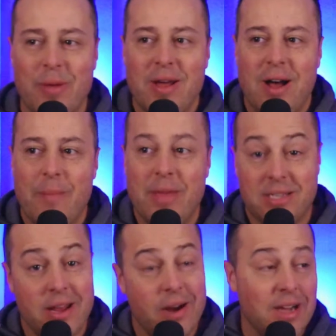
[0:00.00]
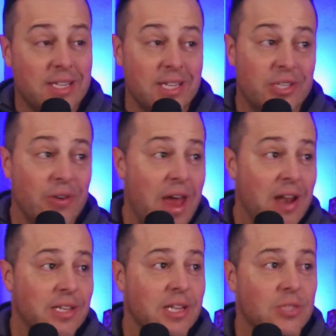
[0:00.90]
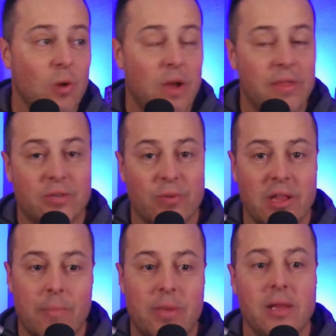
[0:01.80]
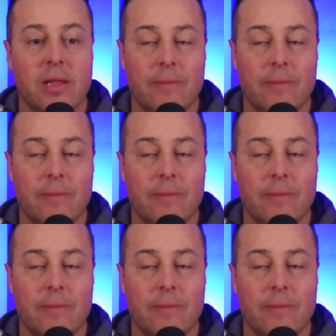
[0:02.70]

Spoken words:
It's an interesting strategy, and it's one that's really appealing,